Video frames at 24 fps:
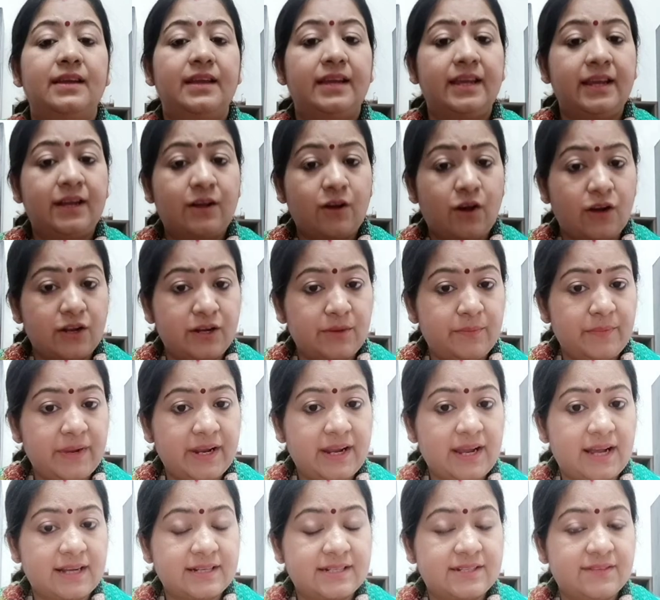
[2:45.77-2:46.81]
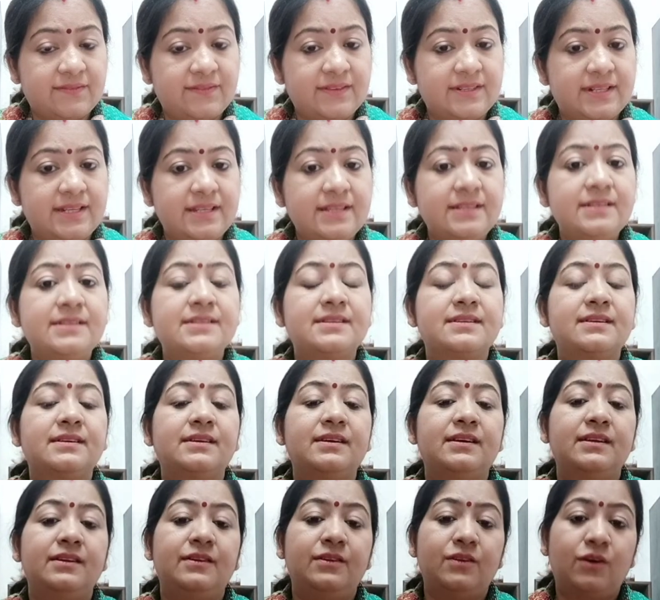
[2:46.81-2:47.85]
economic activities,
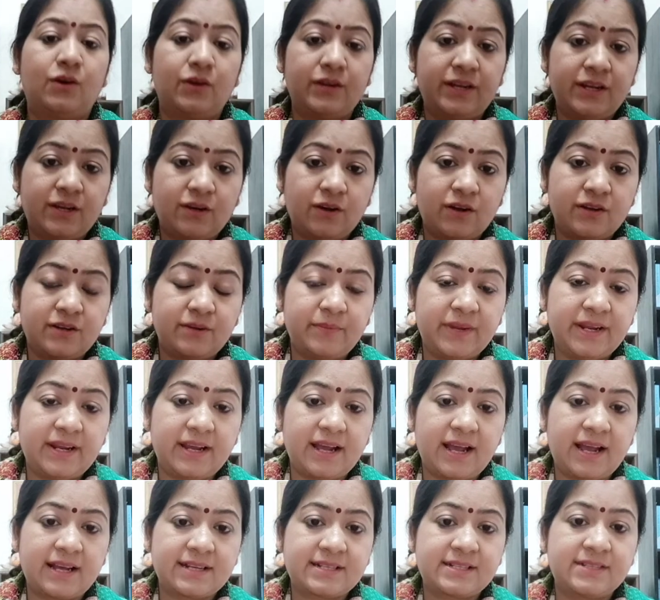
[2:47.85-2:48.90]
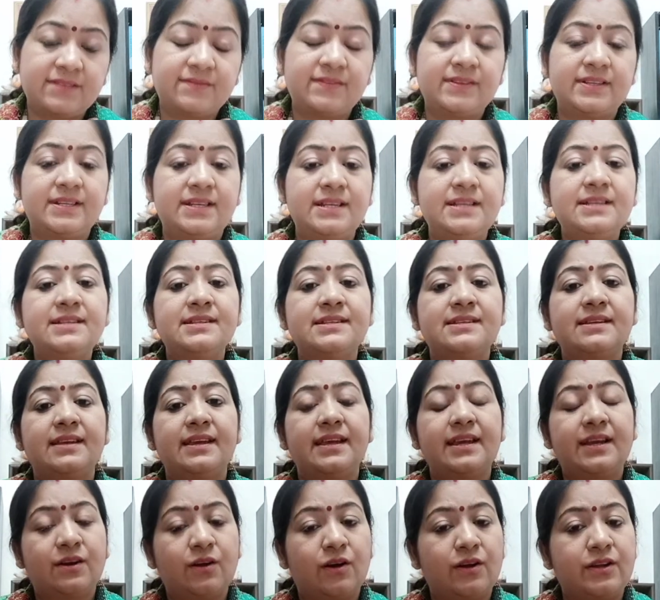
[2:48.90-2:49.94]
non-economic activities,
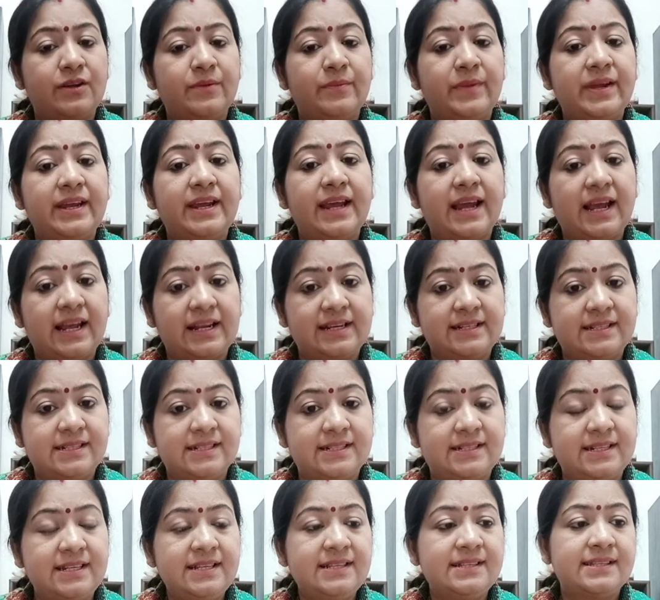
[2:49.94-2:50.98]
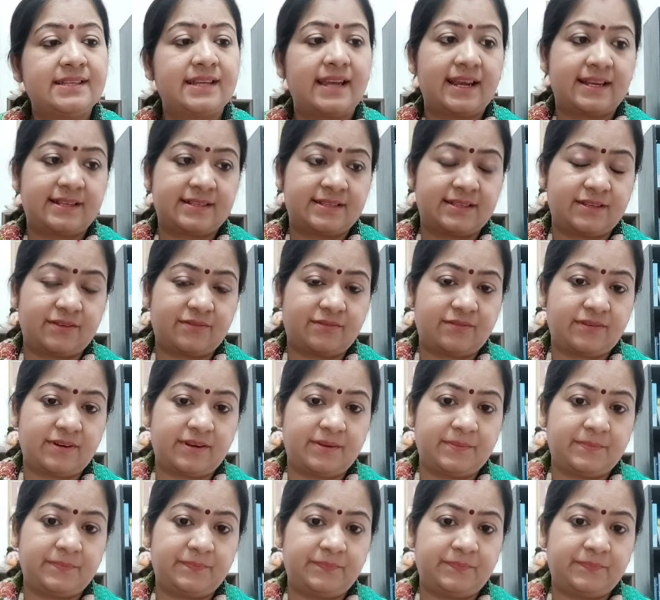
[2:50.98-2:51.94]
economic entities, etc.